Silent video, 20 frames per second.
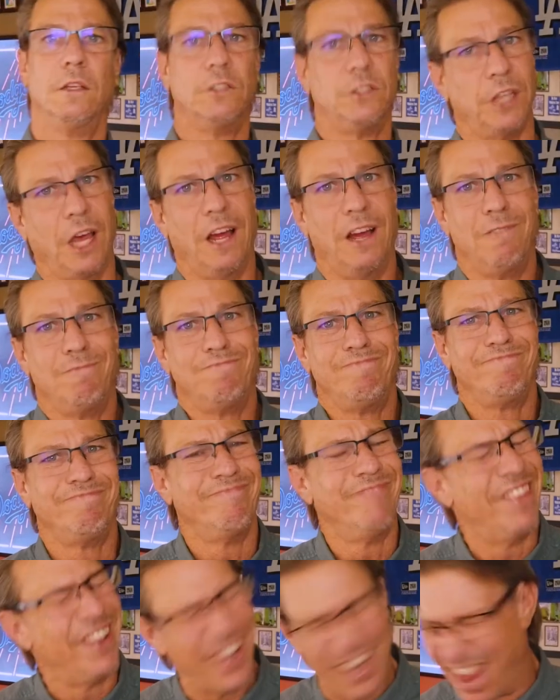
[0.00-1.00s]
So,
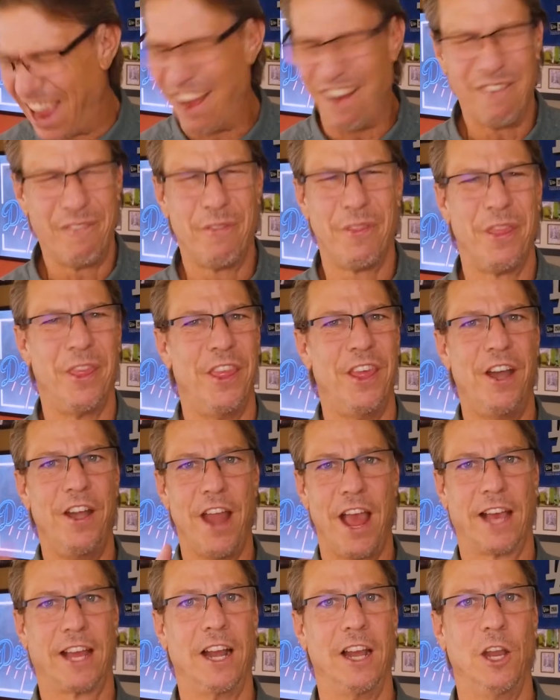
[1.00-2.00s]
no,
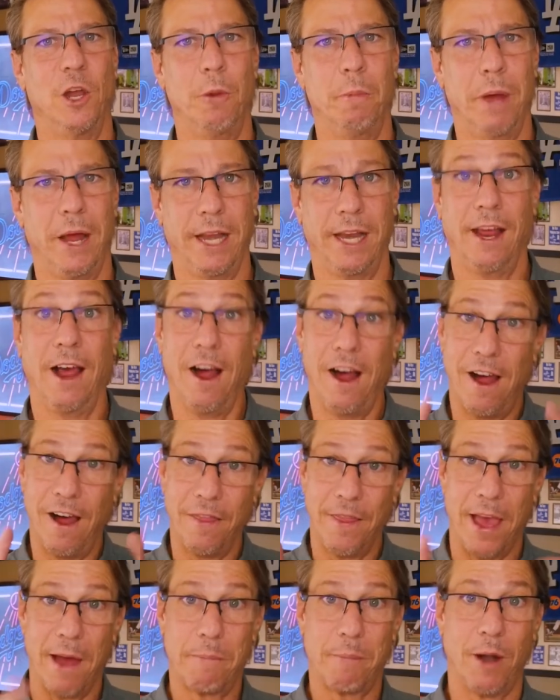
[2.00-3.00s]
they're not going to loan money
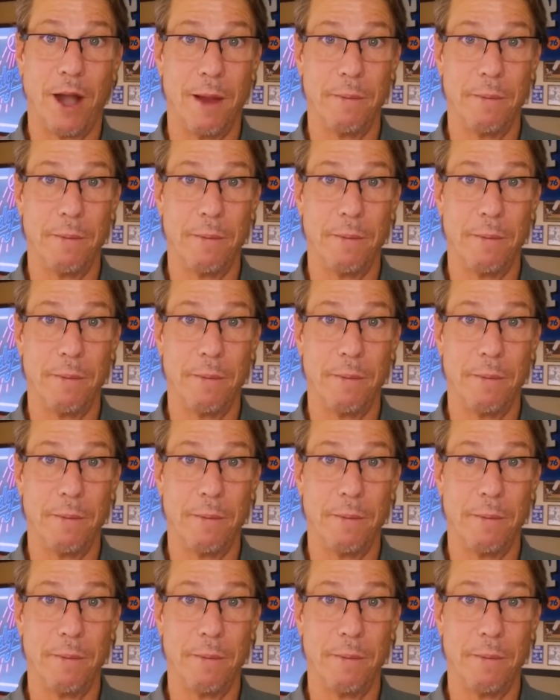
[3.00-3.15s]
on that